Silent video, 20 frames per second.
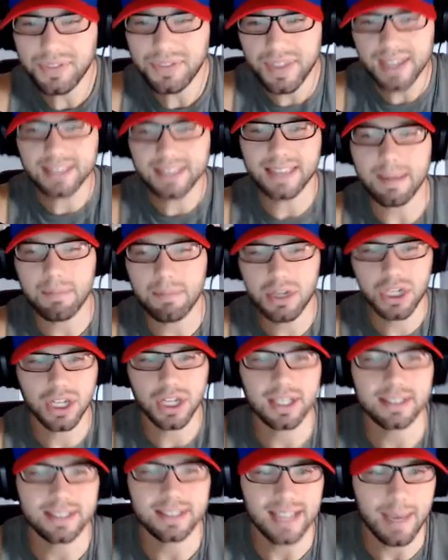think that
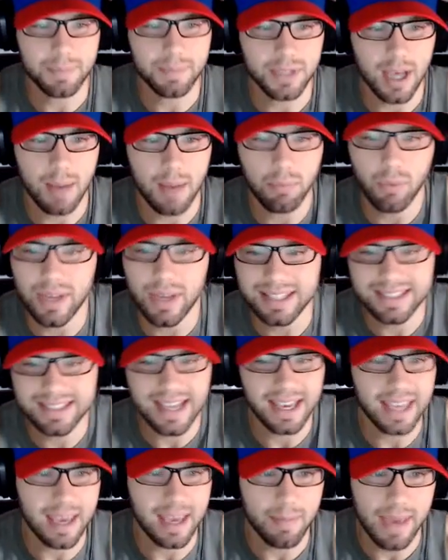Michigan steps up, wins
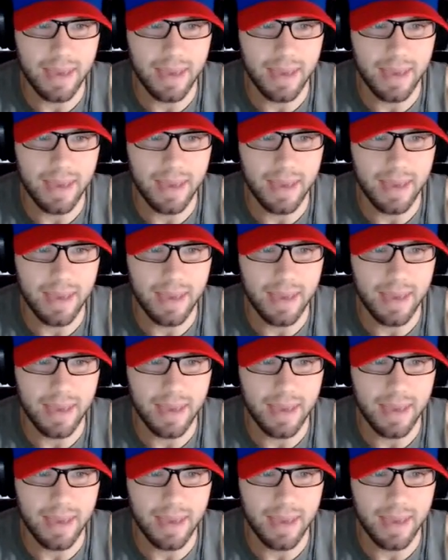that game